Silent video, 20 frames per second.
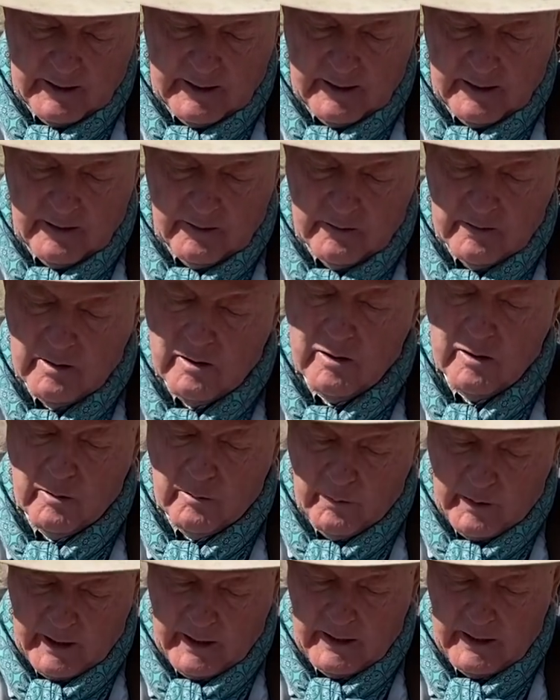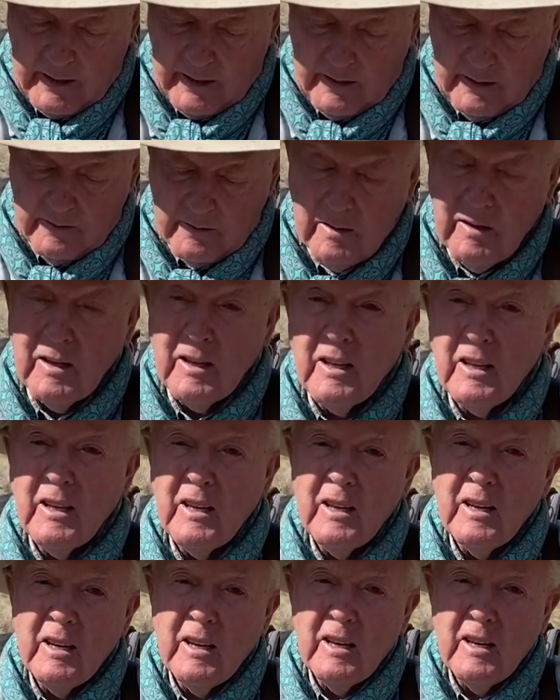down, or rein in.
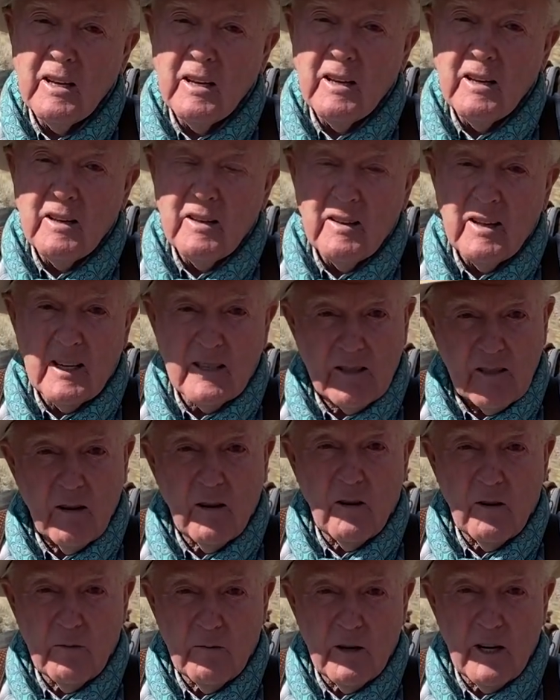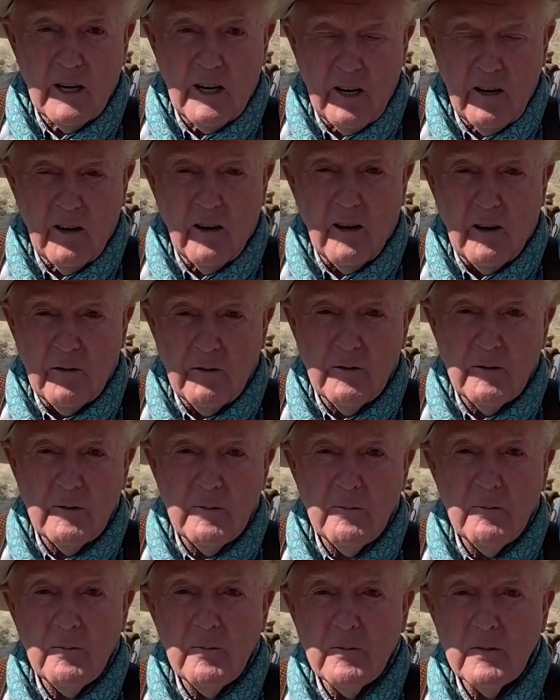That's called running off.
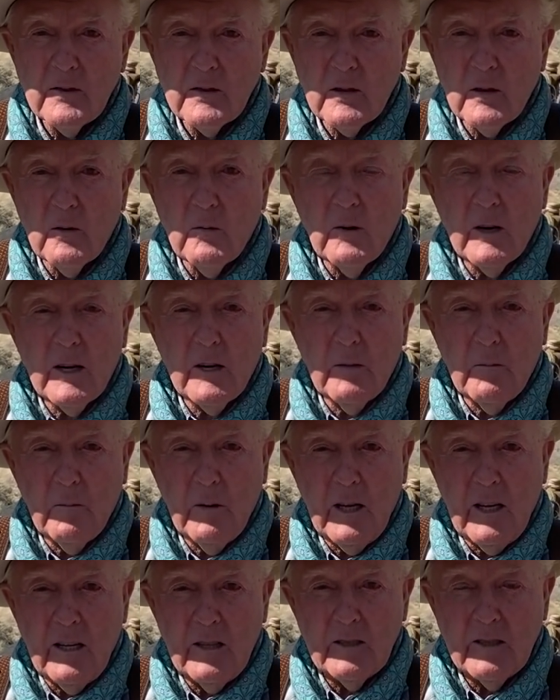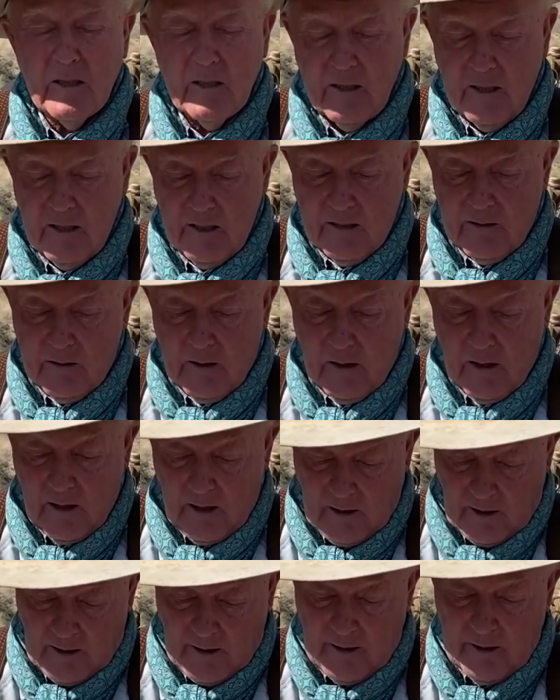So what it means is he's
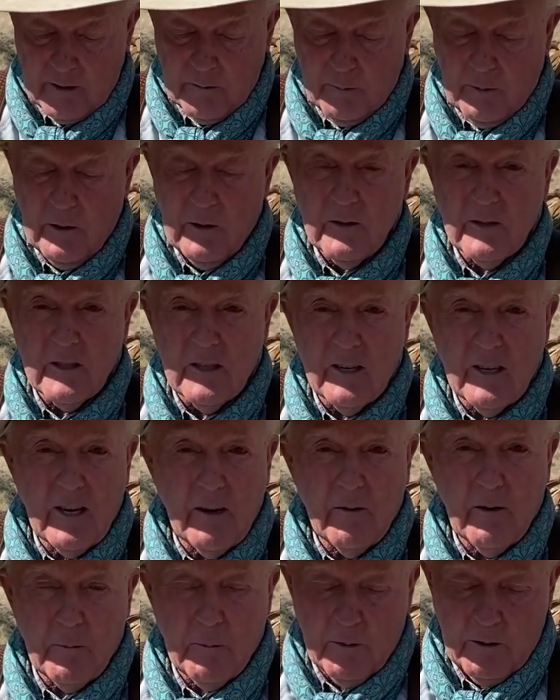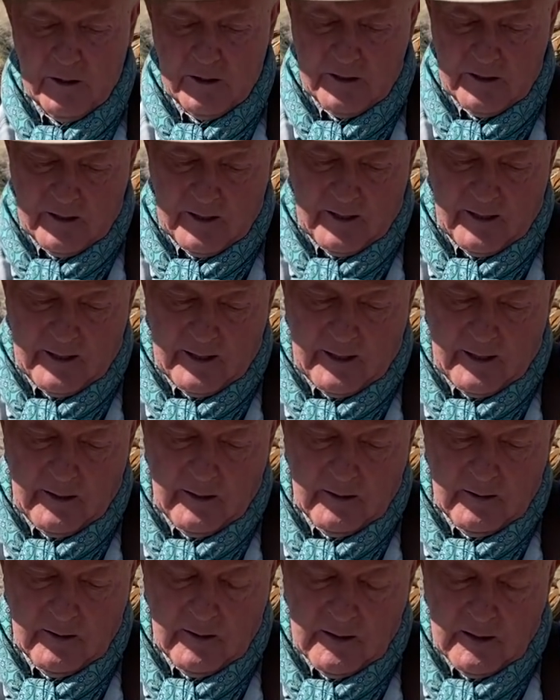an honest person, and I appreciate that.
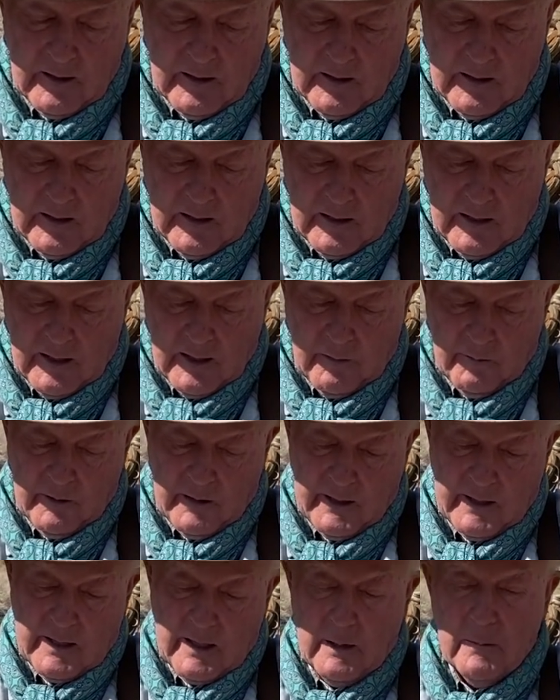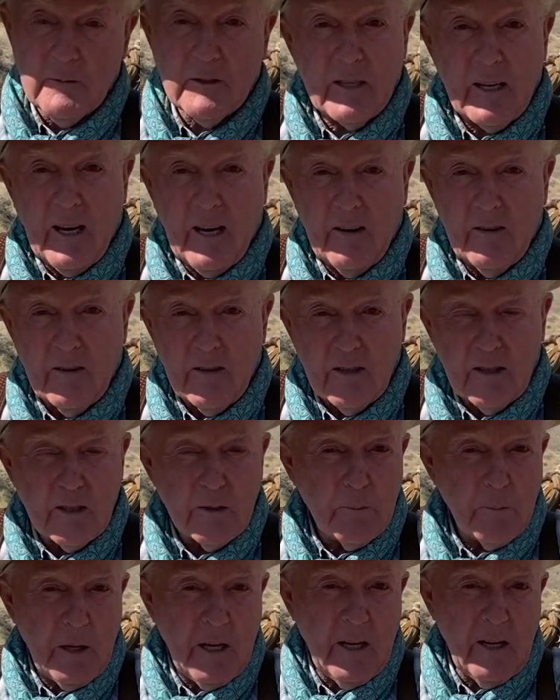And when it comes down to the
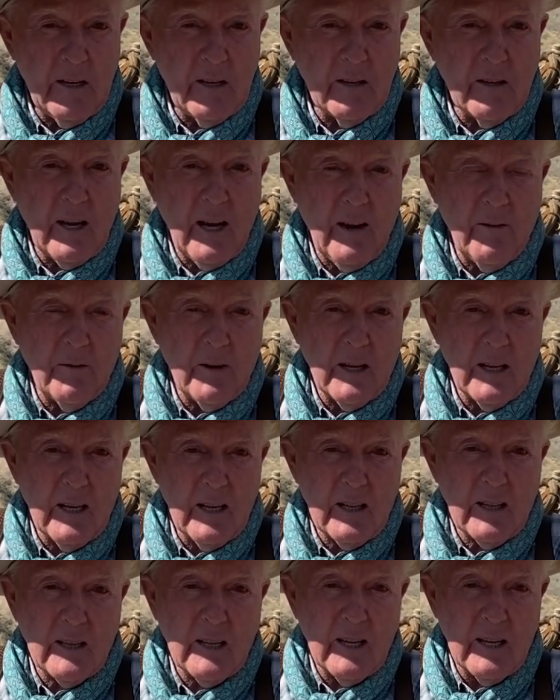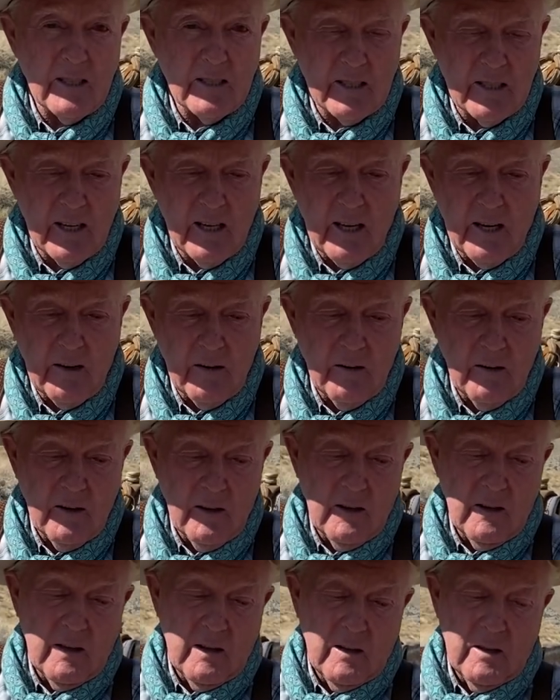speed and having to get things done,
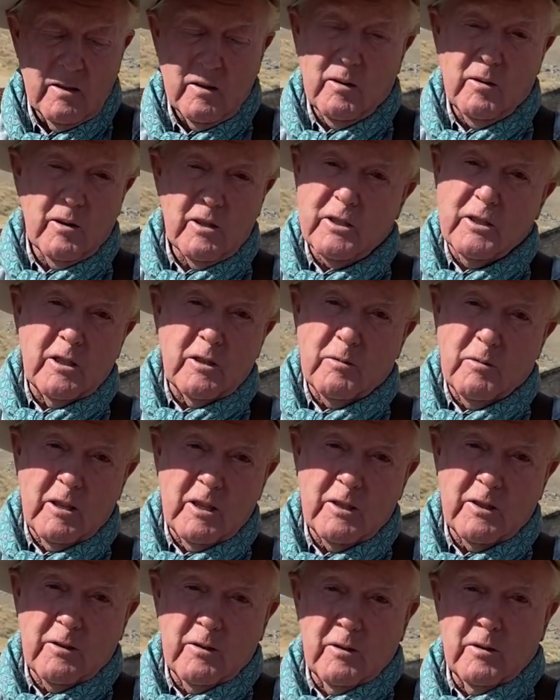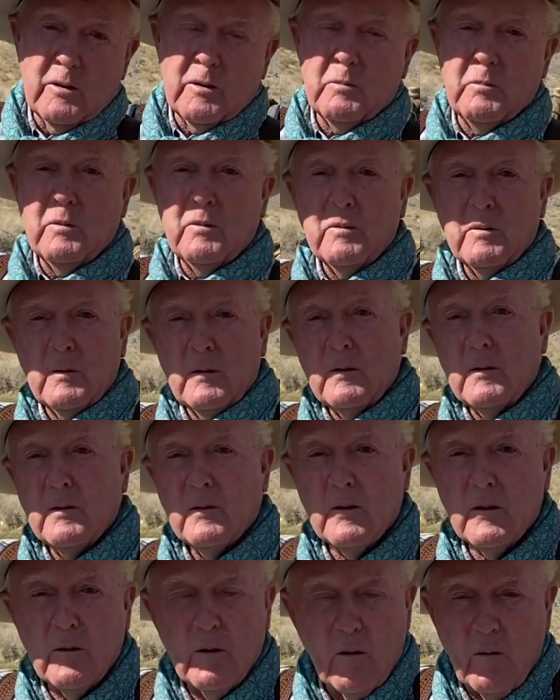the horse just runs through the
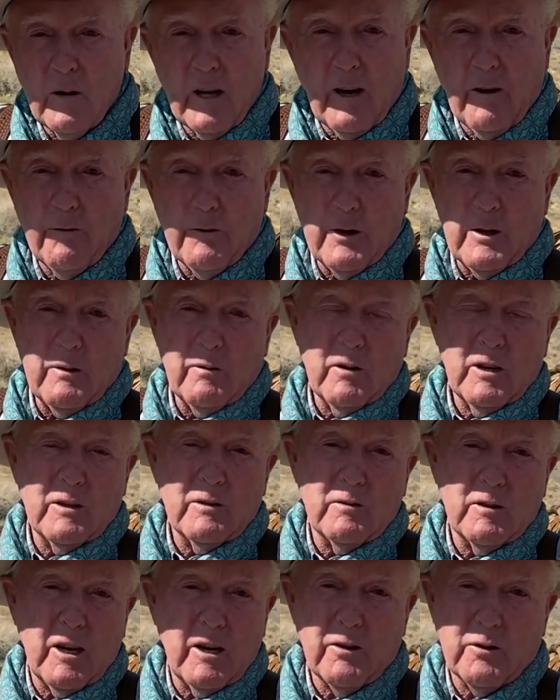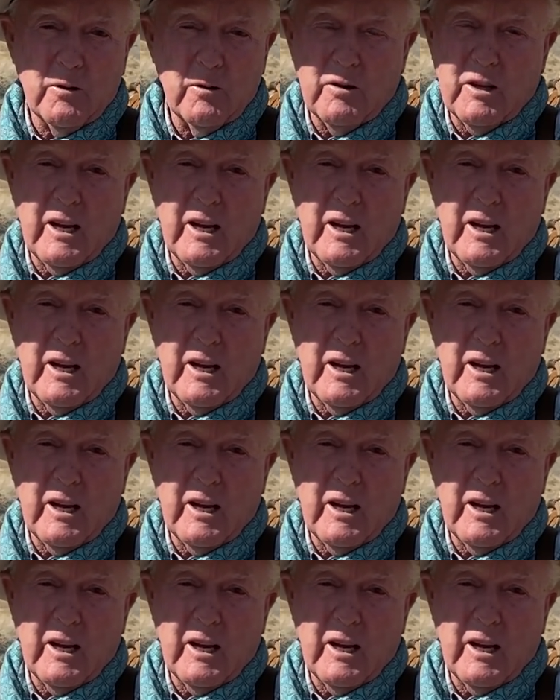whole outfit, runs right through the